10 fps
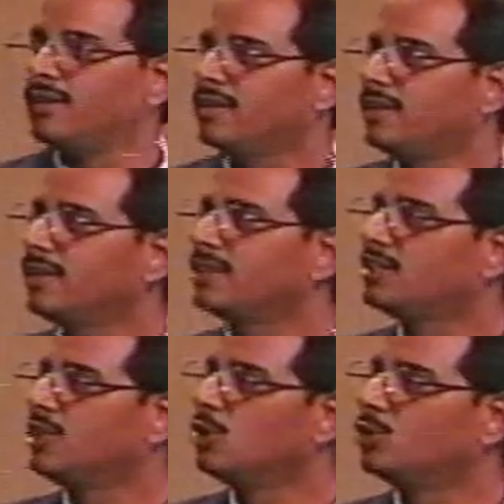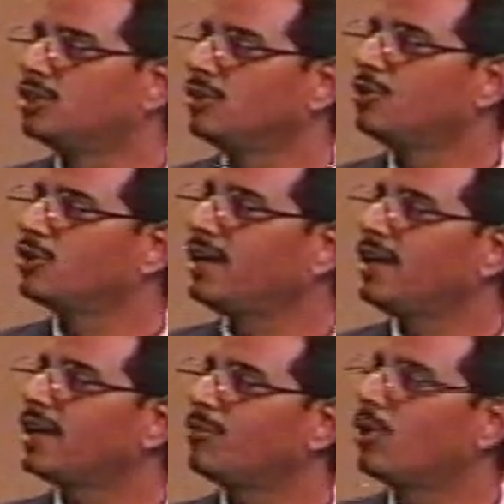This is huge. If you
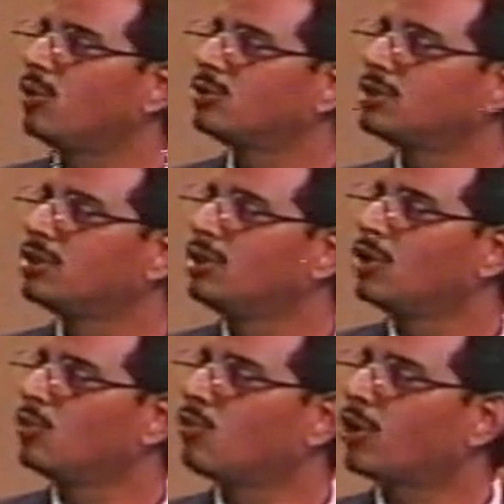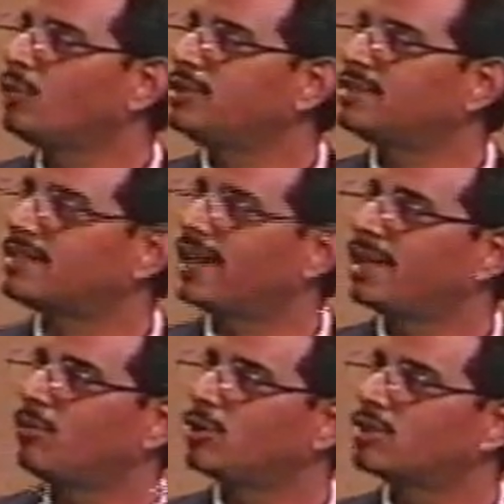think about what we said
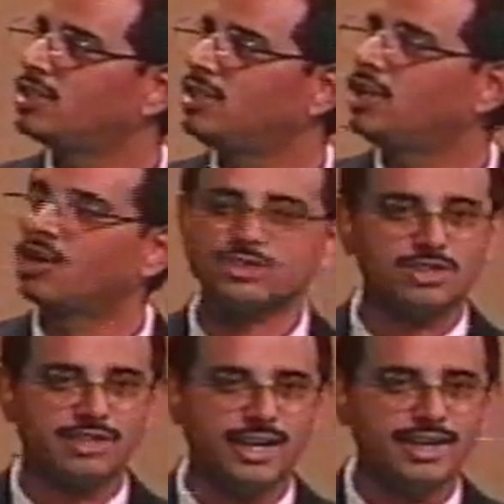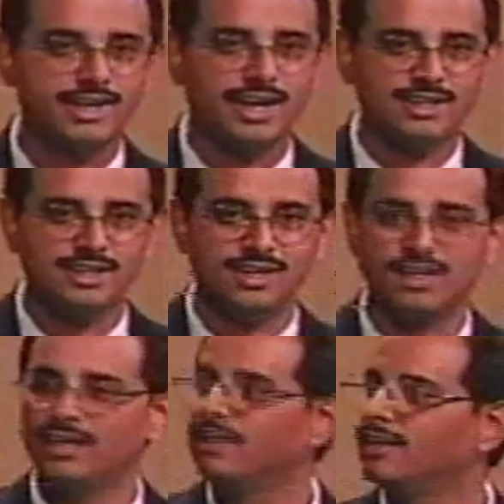about the TOX or the L gate
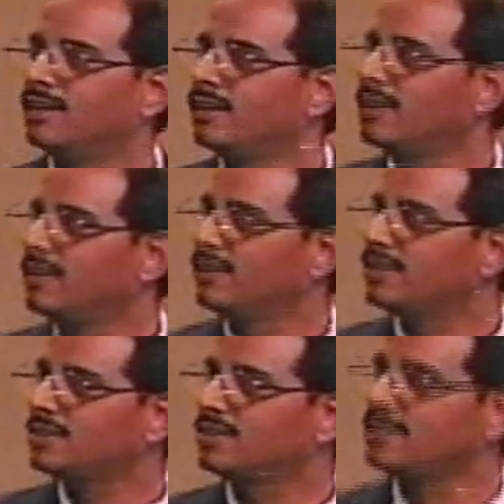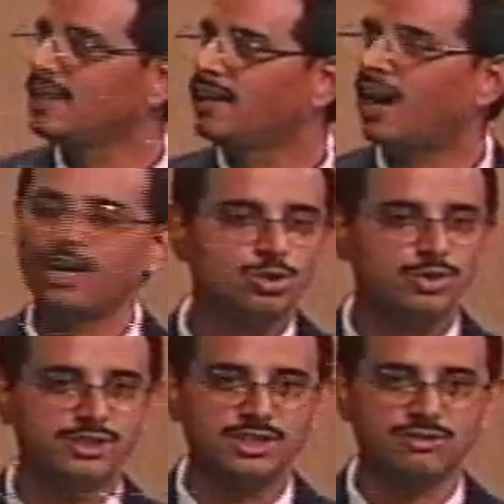here, this is really hard to
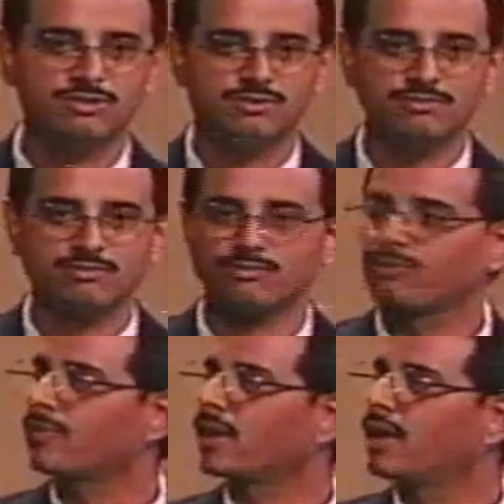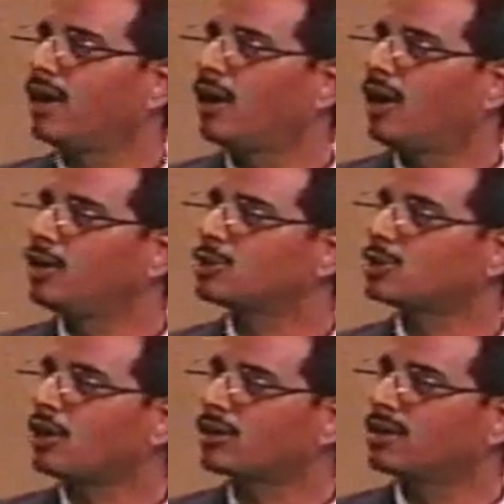achieve. I also
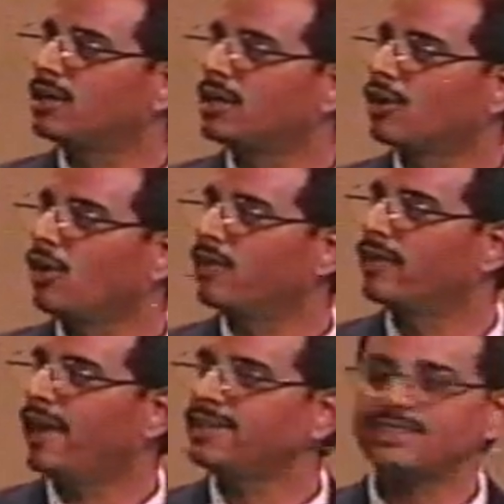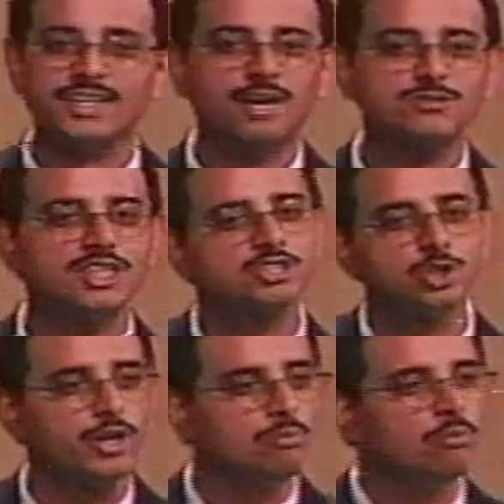talked earlier on, SRAMs are
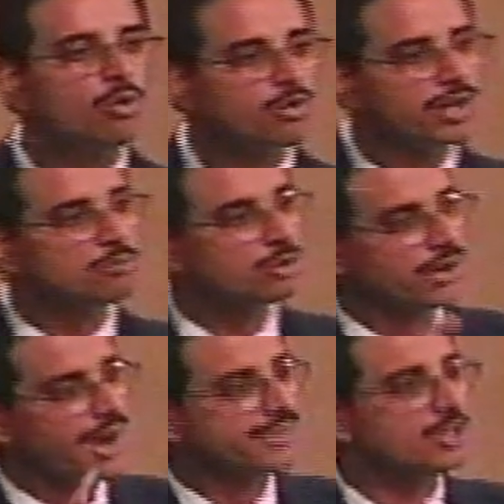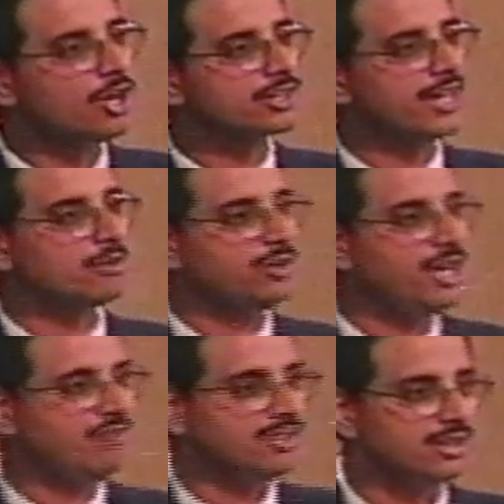showing more and more analog-like
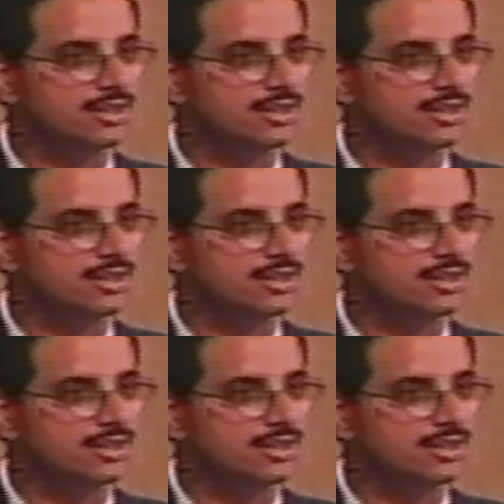behavior.